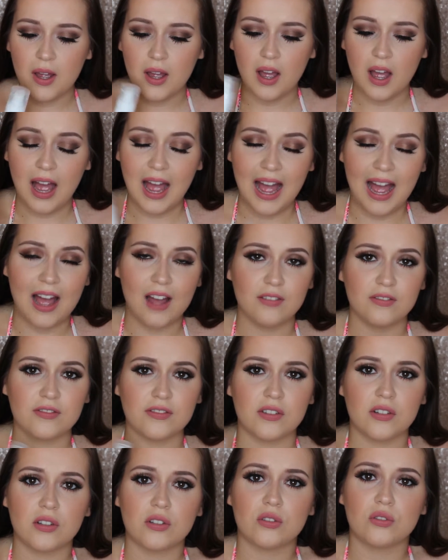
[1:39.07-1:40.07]
have
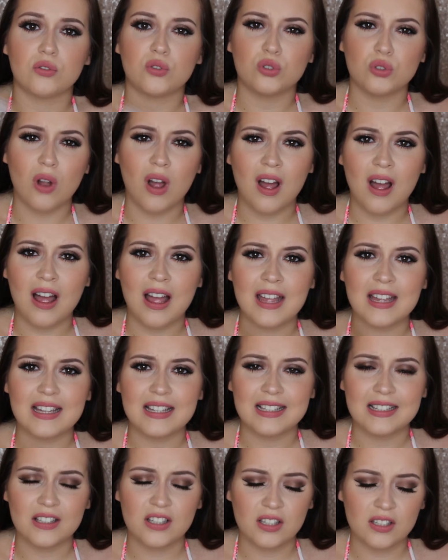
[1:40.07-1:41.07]
dry
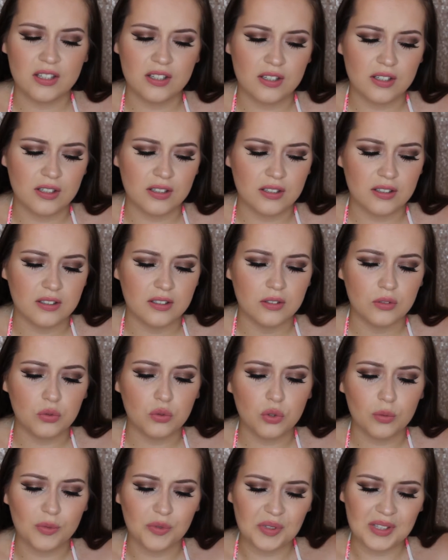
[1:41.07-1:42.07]
to
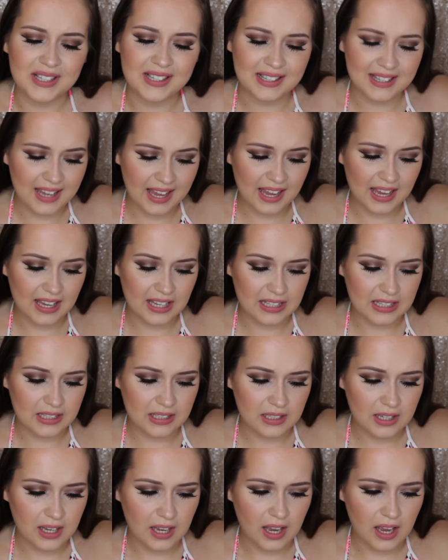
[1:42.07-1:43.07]
normal skin,
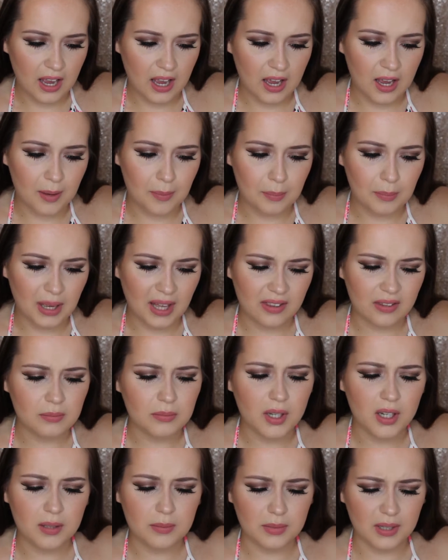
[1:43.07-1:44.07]
but at the
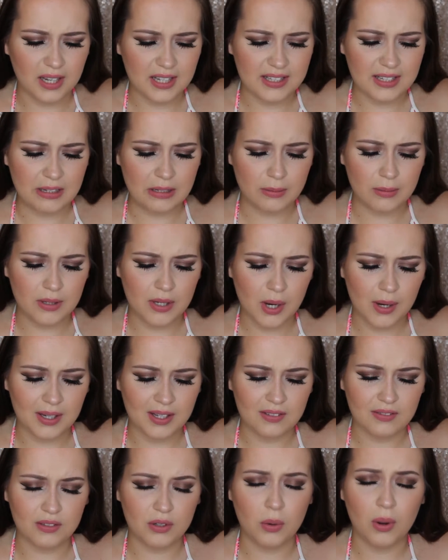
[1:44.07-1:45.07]
moment I seem to be
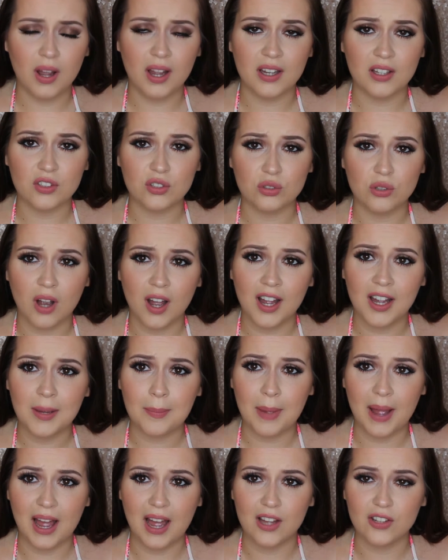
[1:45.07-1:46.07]
going through quite a dry
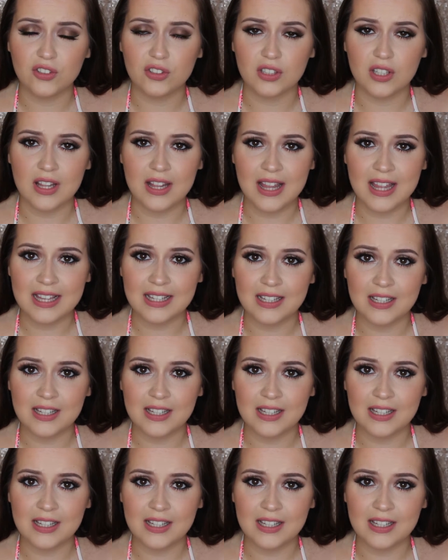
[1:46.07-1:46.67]
patch, so this